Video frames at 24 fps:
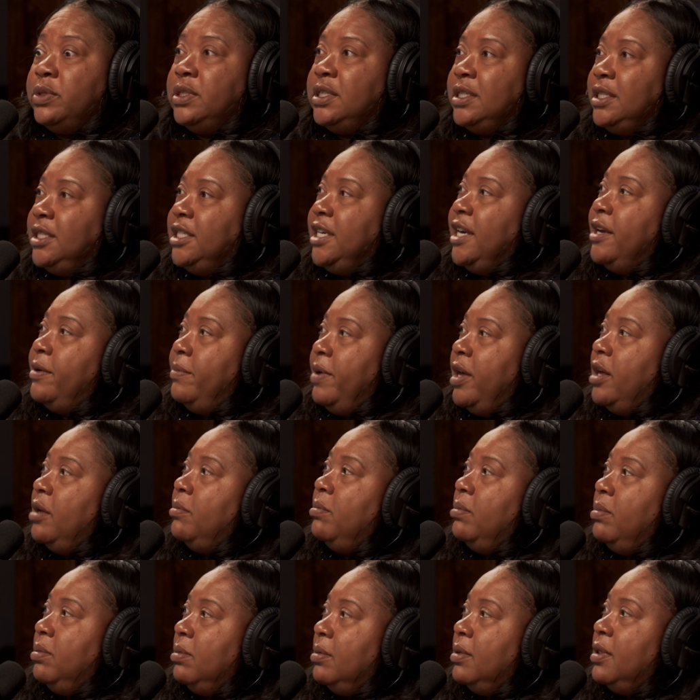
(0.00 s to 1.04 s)
a
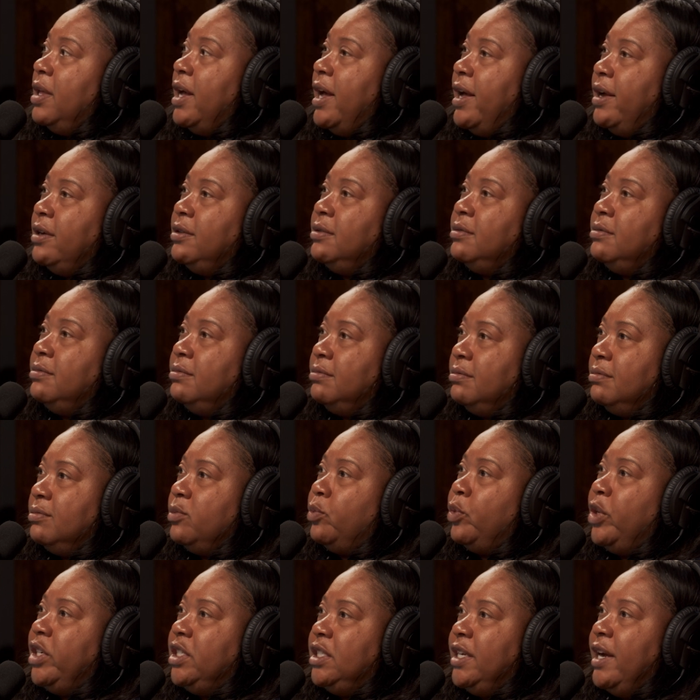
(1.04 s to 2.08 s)
GMM that
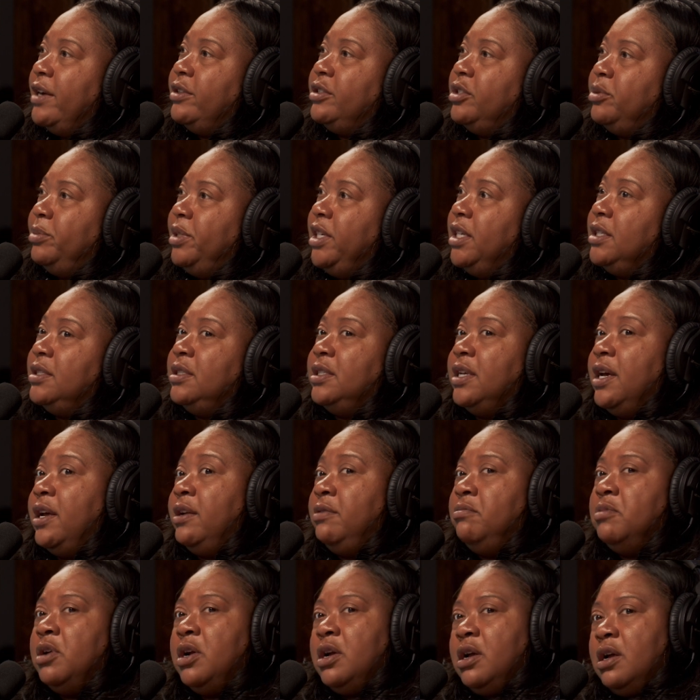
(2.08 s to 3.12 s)
reached out to me and said,
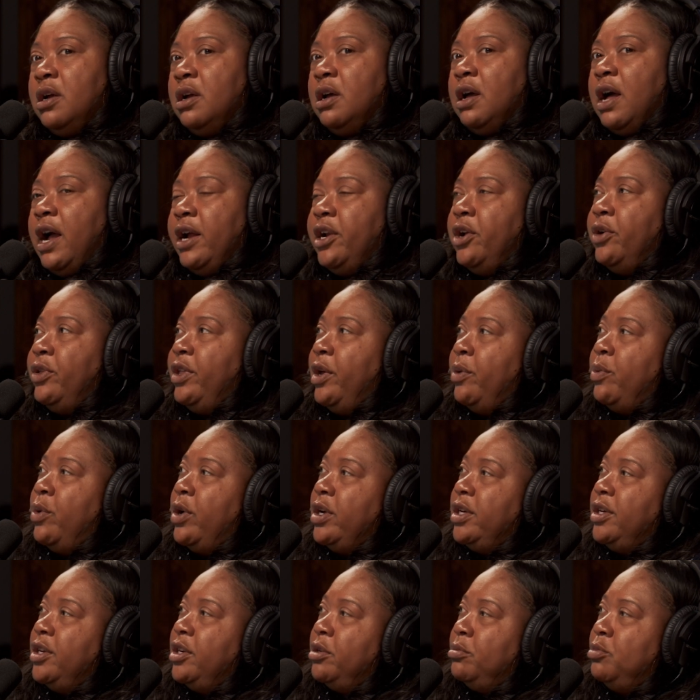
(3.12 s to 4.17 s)
I know they want
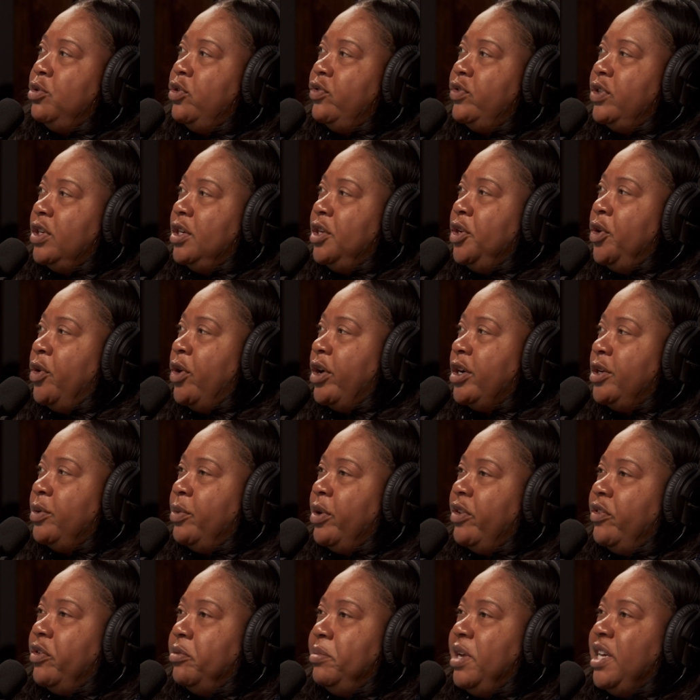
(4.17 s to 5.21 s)
you to move to New York to
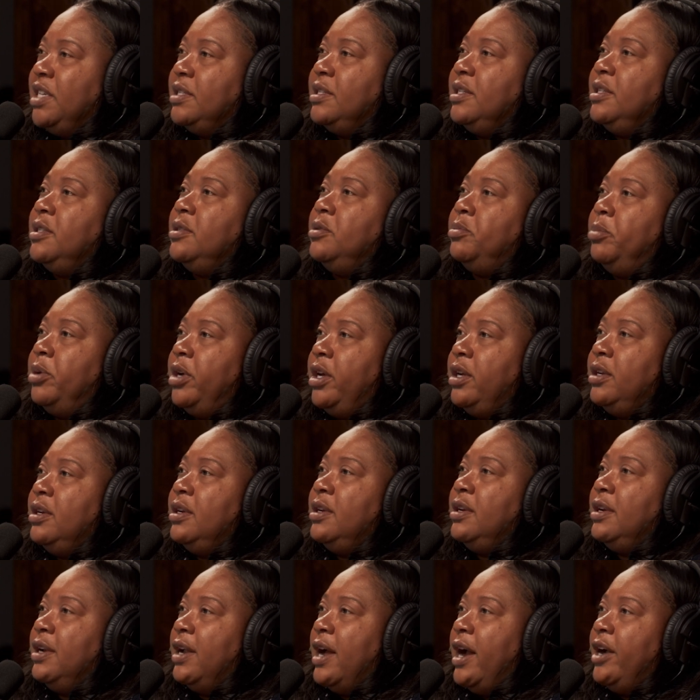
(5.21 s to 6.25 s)
work for Macy's, but
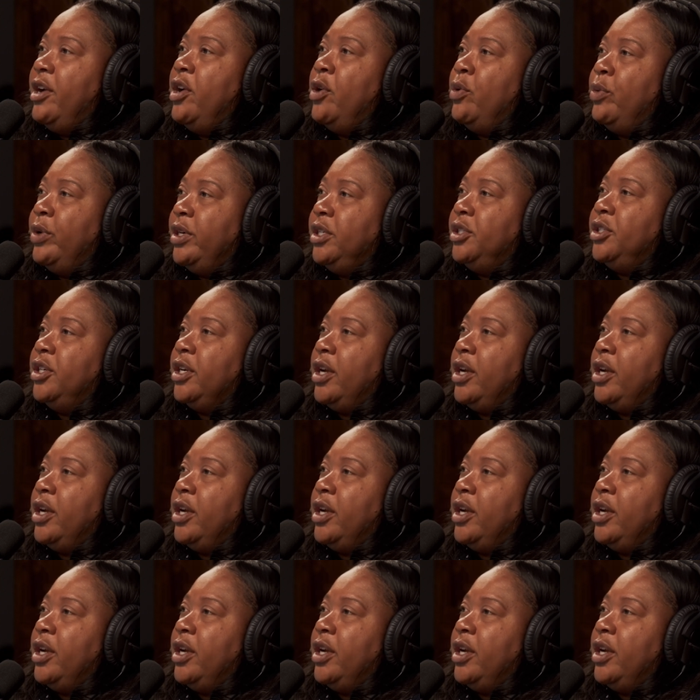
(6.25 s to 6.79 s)
I know where you should